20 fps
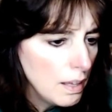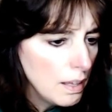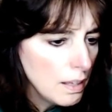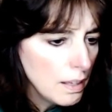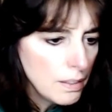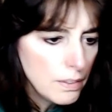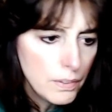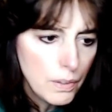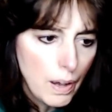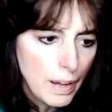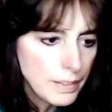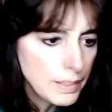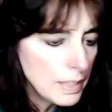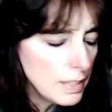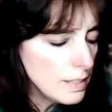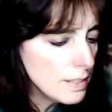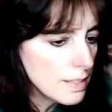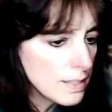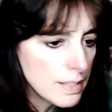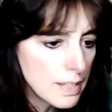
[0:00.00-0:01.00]
No, I
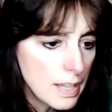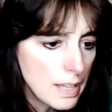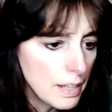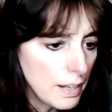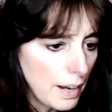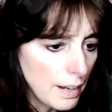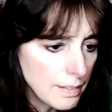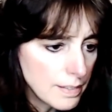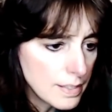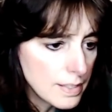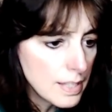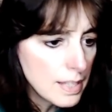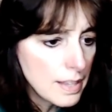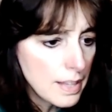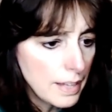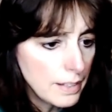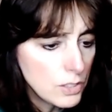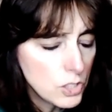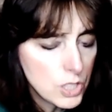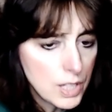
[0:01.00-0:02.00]
didn't see it. I see
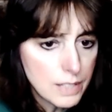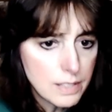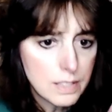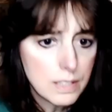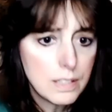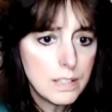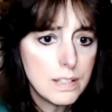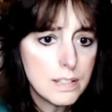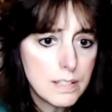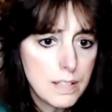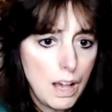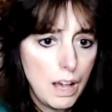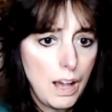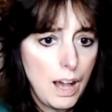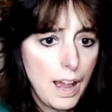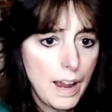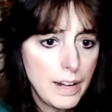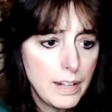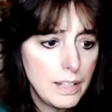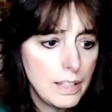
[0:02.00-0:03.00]
that Jessica is
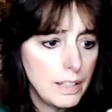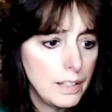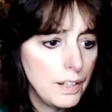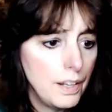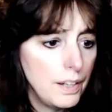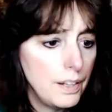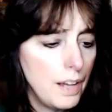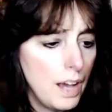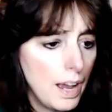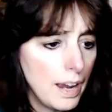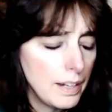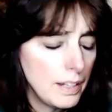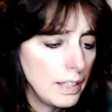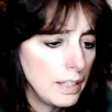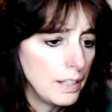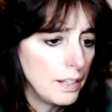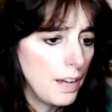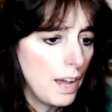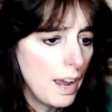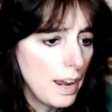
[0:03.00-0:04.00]
hiding and unhiding
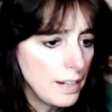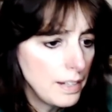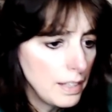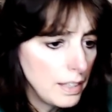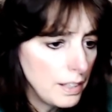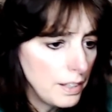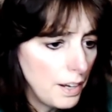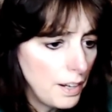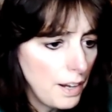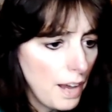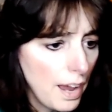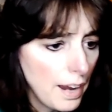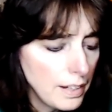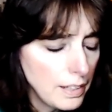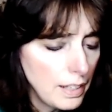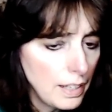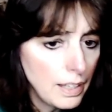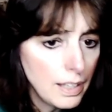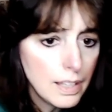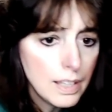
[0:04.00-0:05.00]
and hiding and
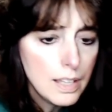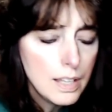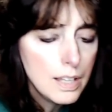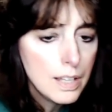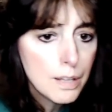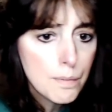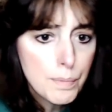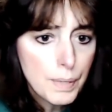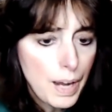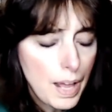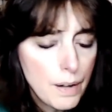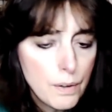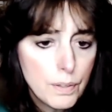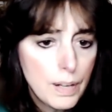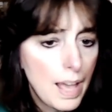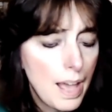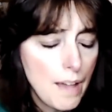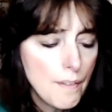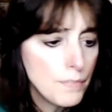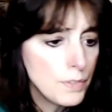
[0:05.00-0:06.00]
unhiding. But I don't
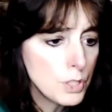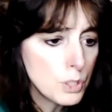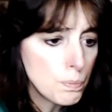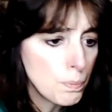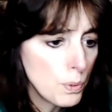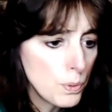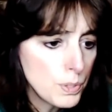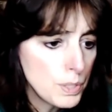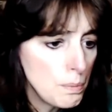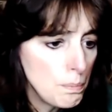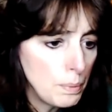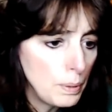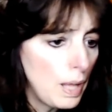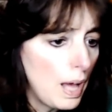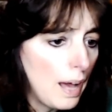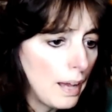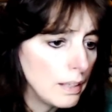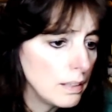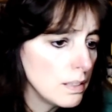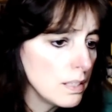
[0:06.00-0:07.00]
have this person
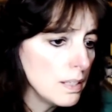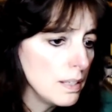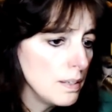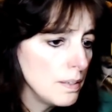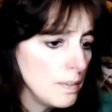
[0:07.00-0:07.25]
blocked.